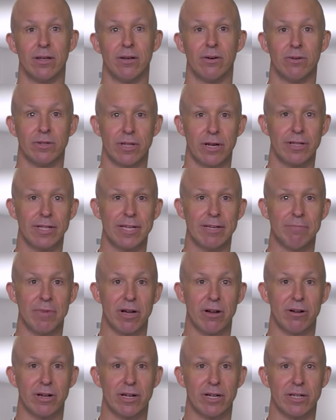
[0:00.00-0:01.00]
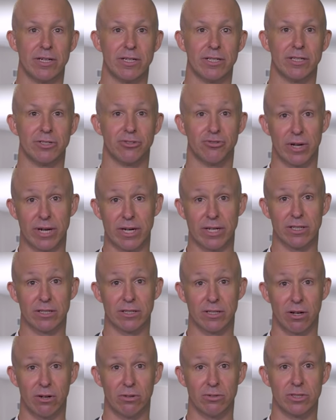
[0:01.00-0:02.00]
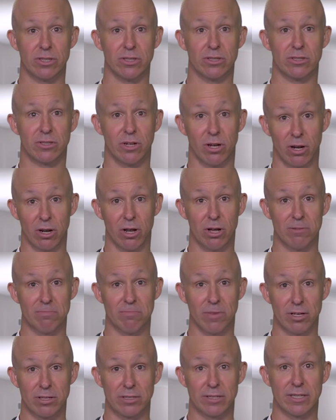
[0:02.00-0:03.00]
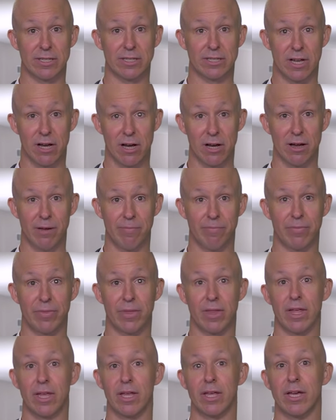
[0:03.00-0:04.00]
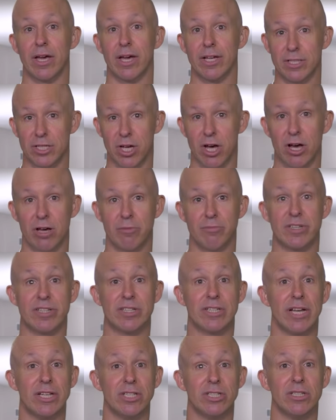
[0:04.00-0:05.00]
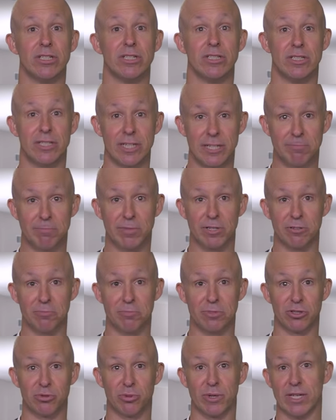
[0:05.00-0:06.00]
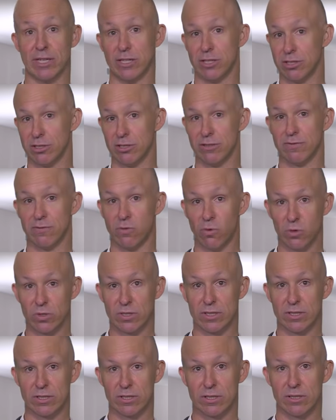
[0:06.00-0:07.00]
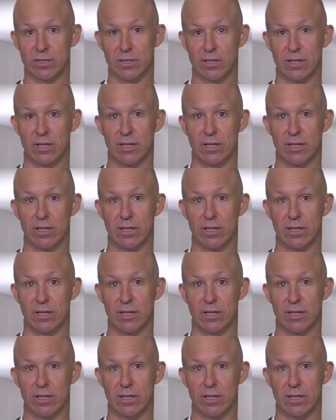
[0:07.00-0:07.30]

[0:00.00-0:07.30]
Although the American and Australian soldiers got along most of the time, at times tension did build between the two forces.